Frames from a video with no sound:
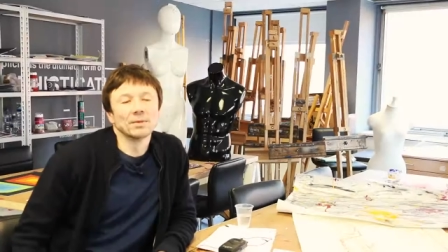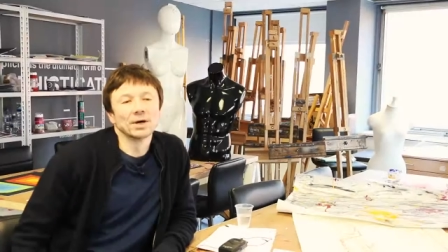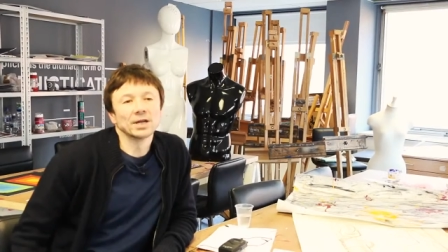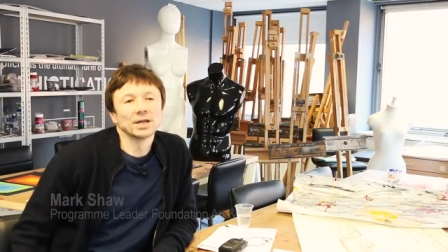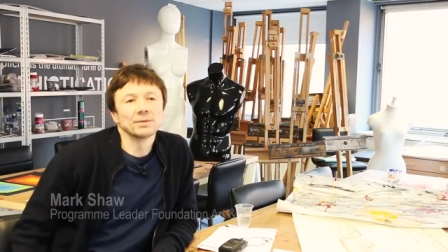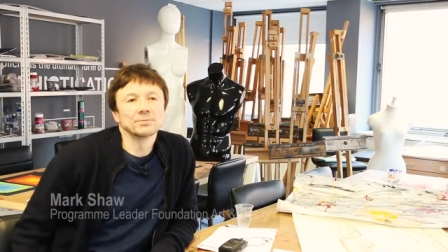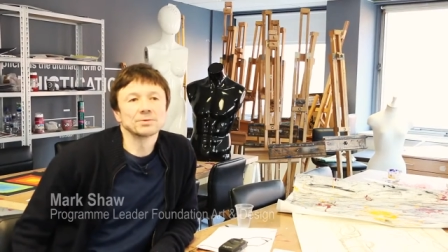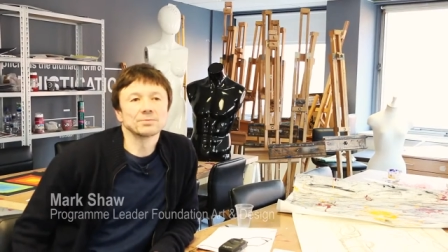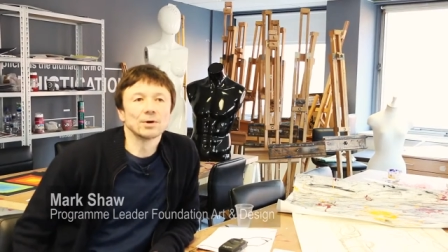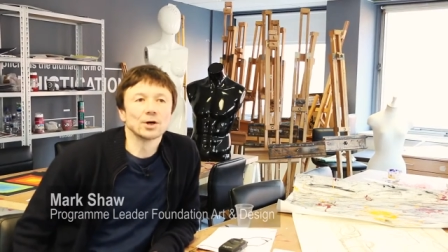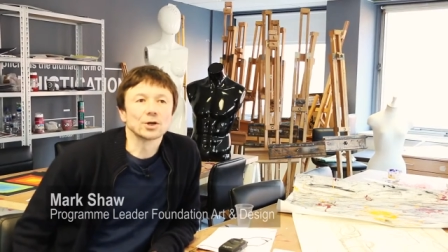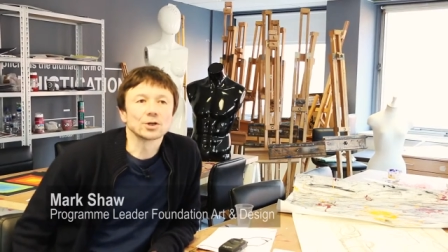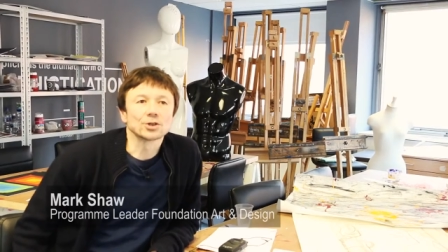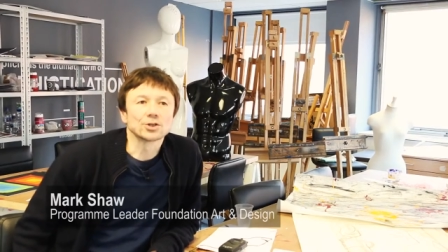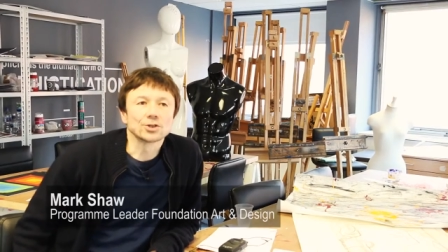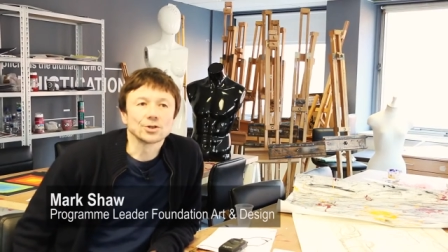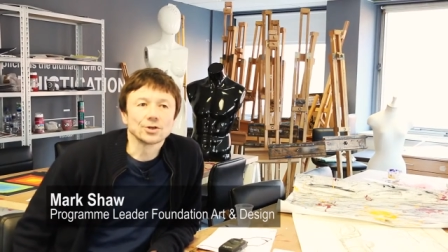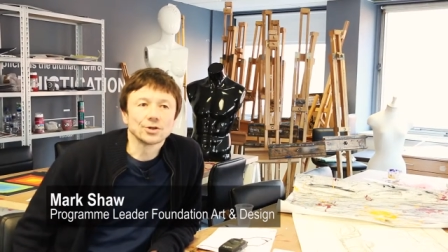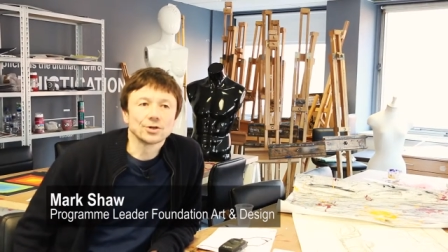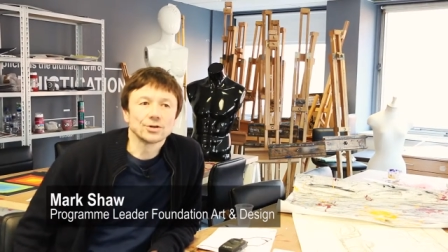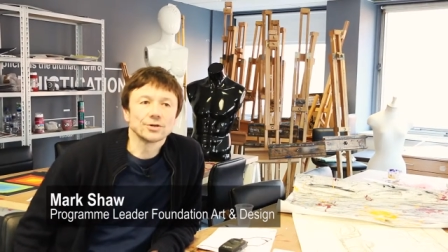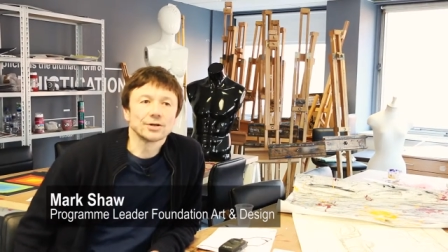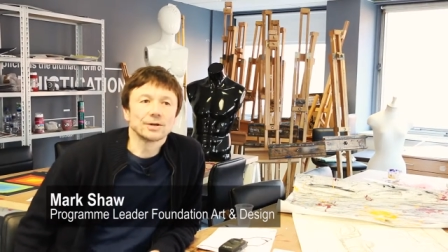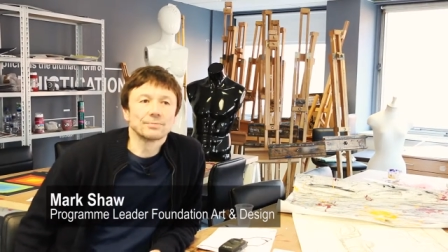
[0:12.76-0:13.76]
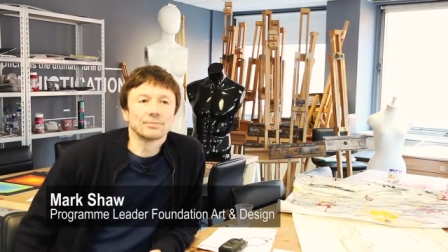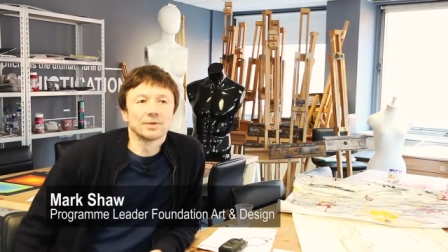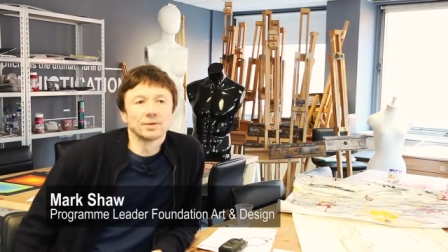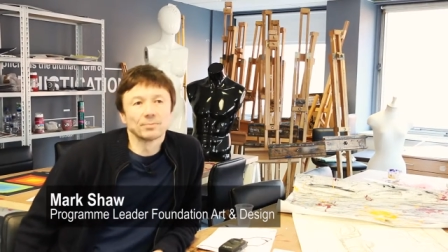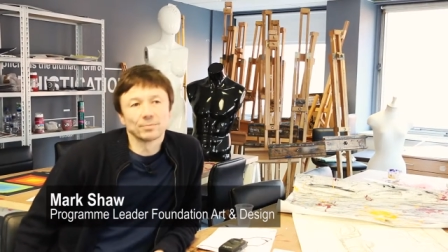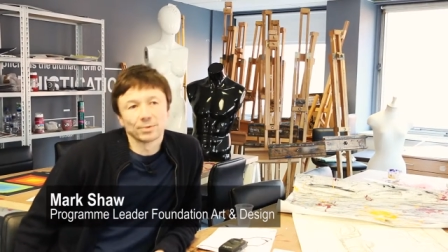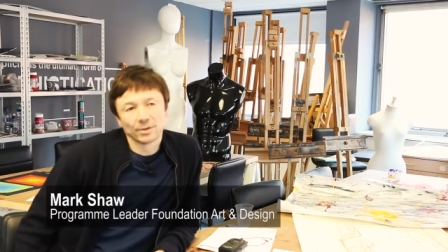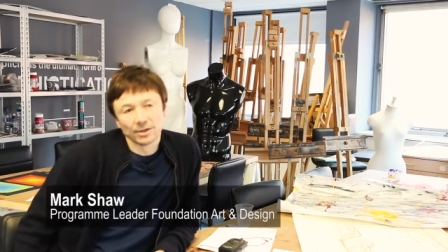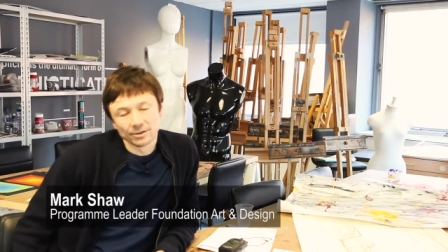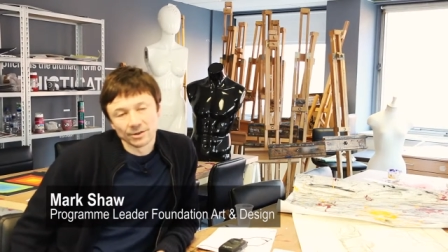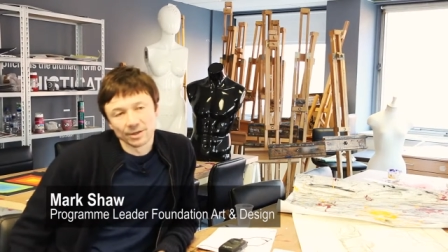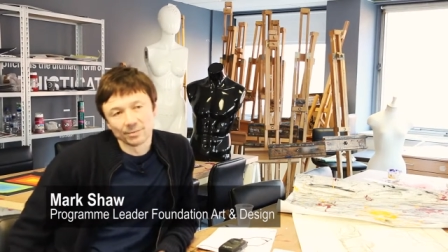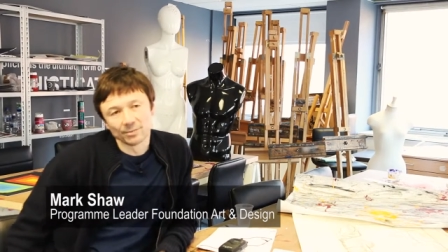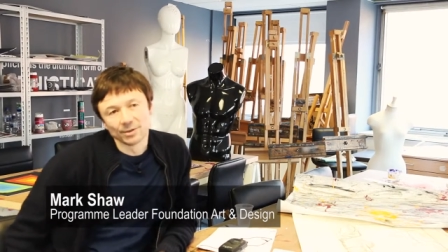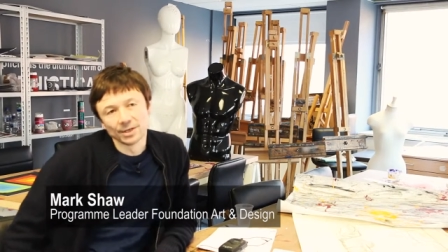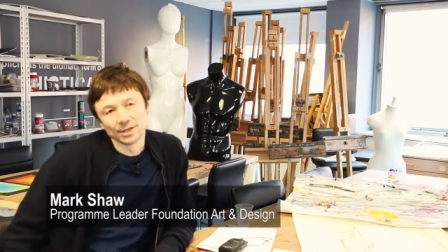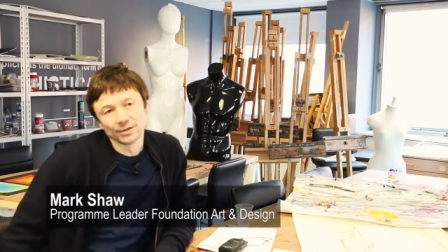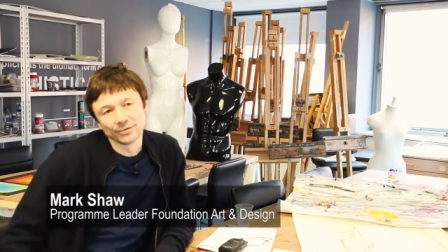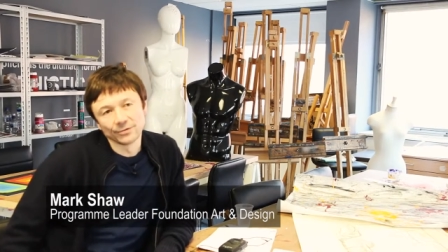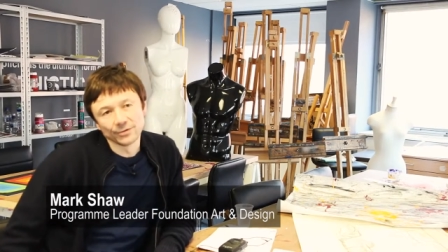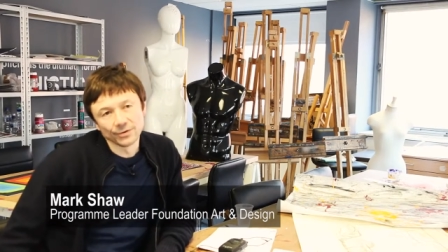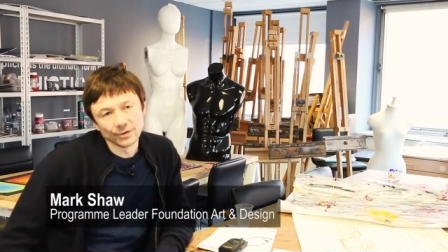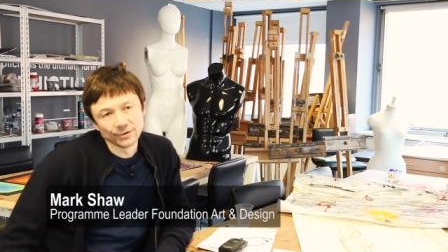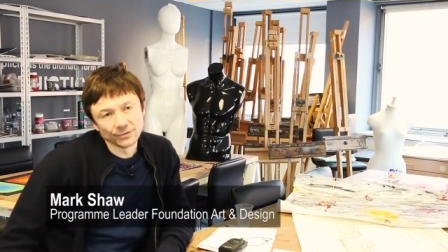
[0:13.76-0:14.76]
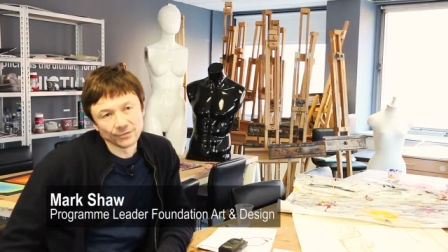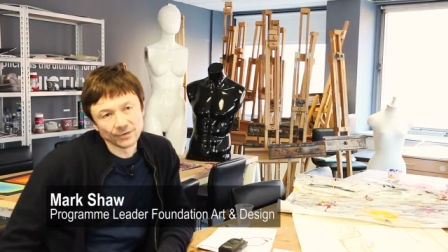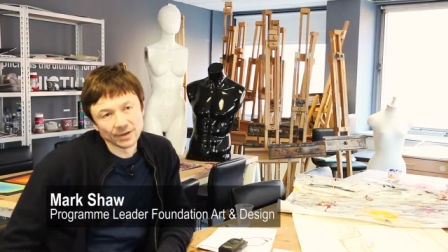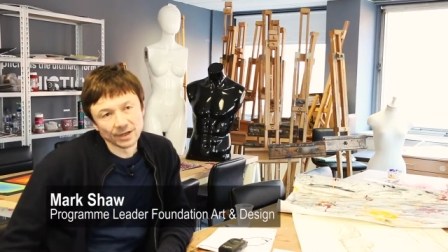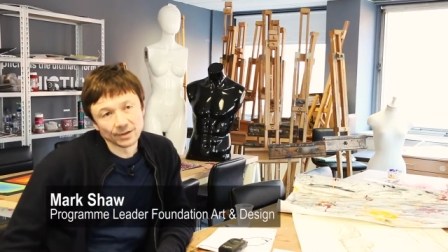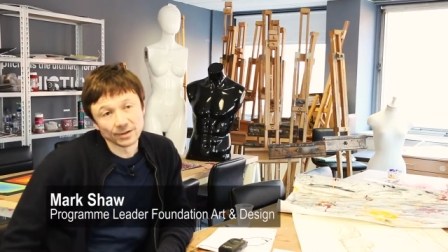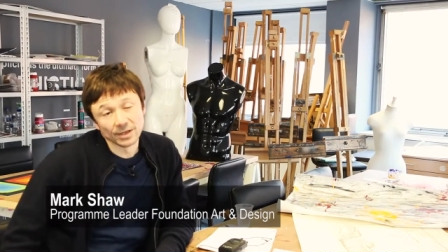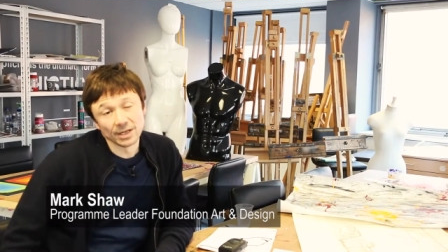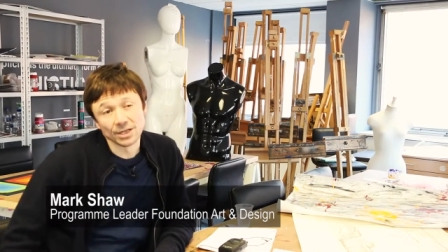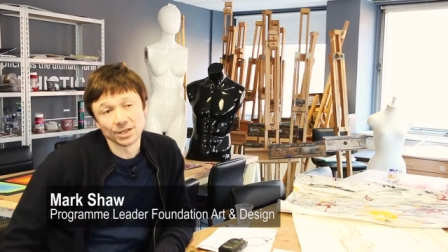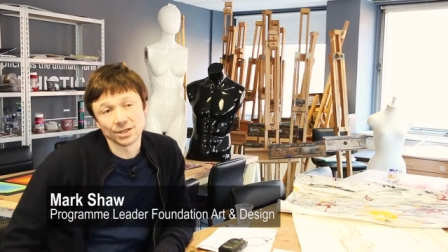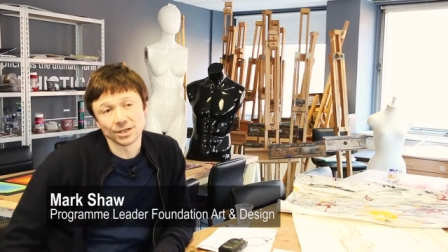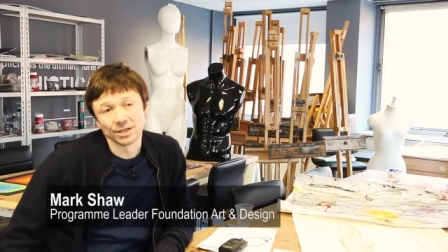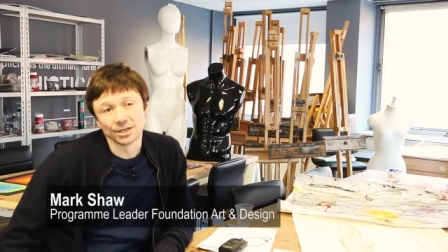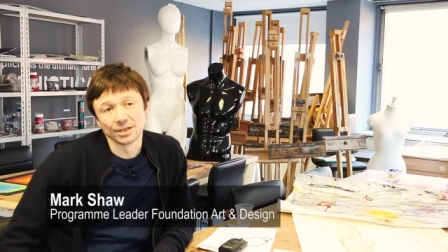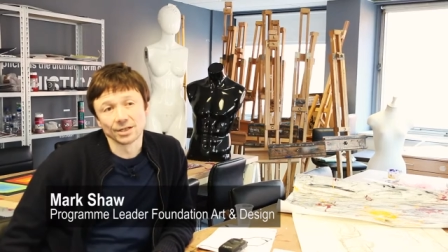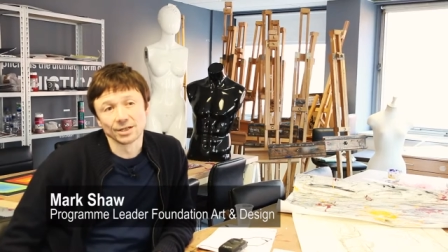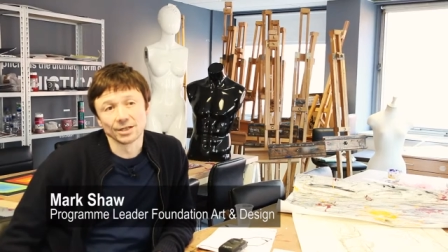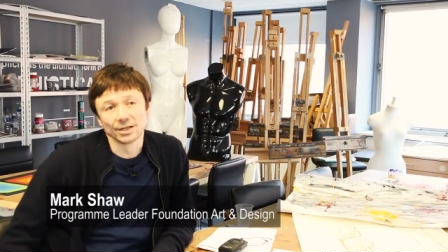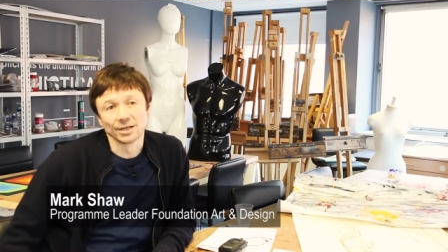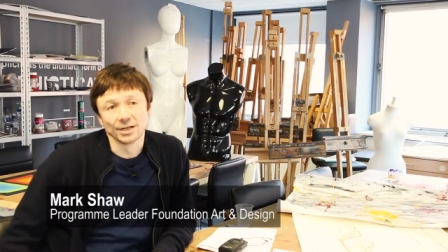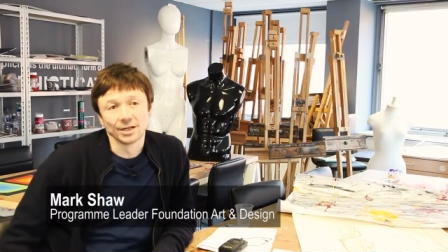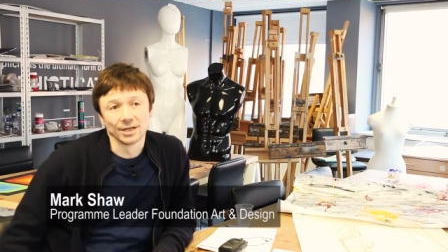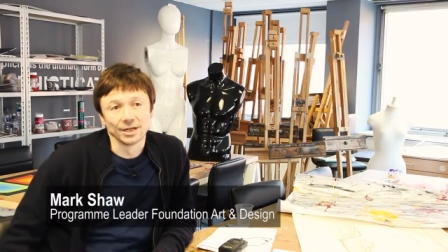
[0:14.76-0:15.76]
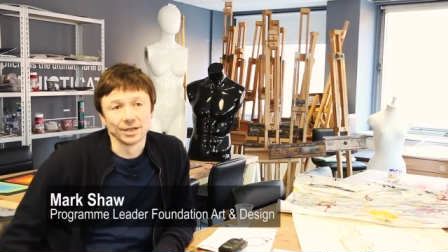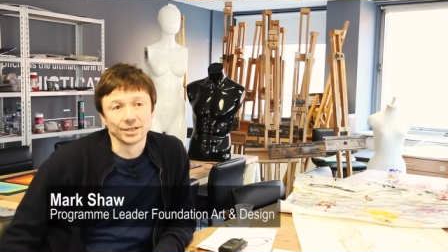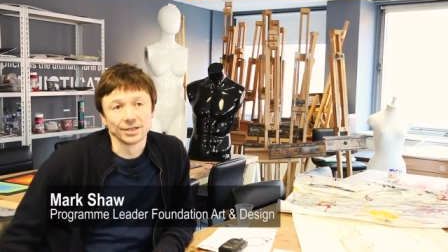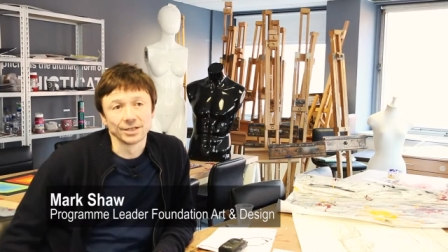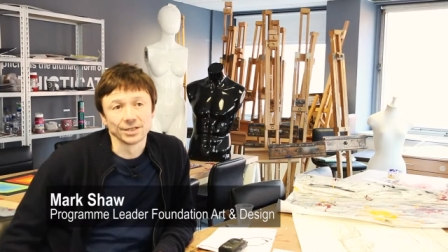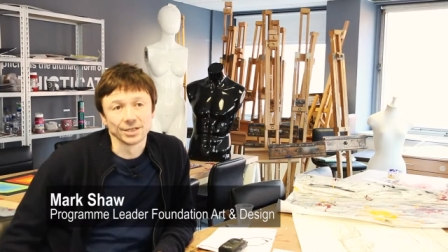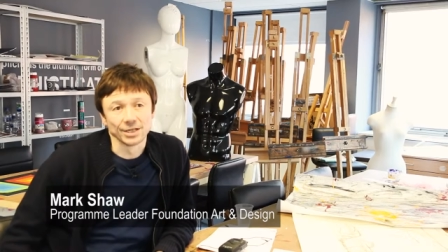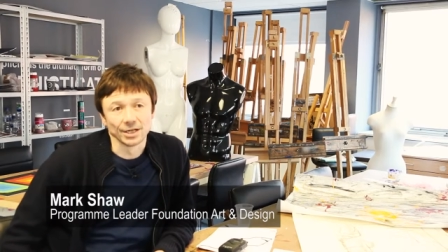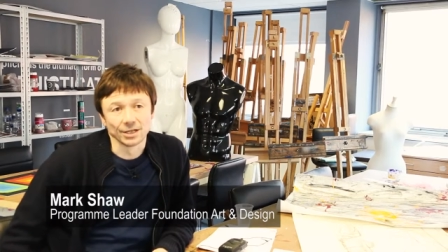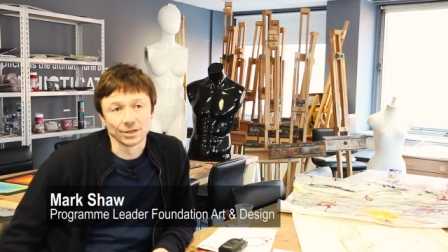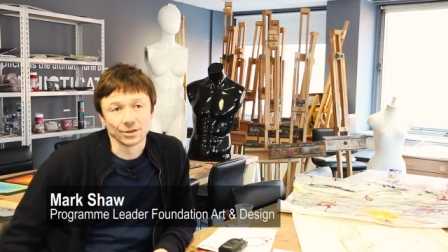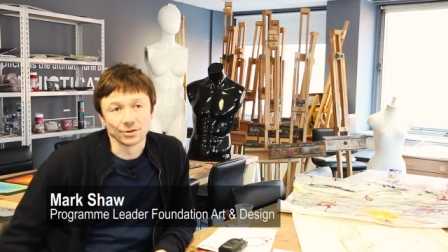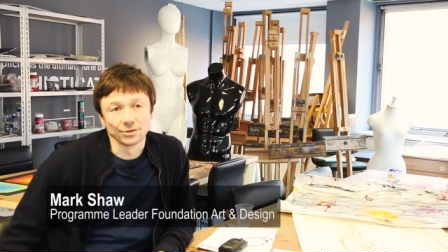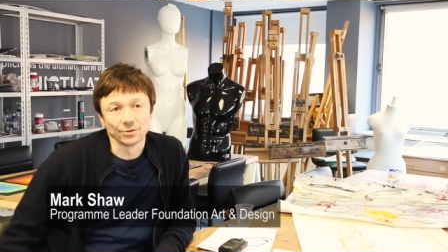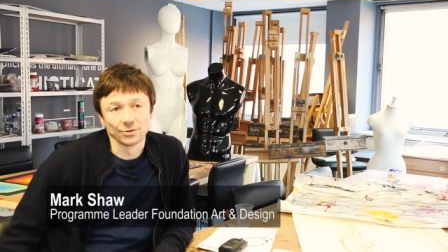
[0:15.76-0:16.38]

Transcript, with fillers: Uh, my name is Mark Shaw, I'm the Programme Leader for the Foundation Art and Design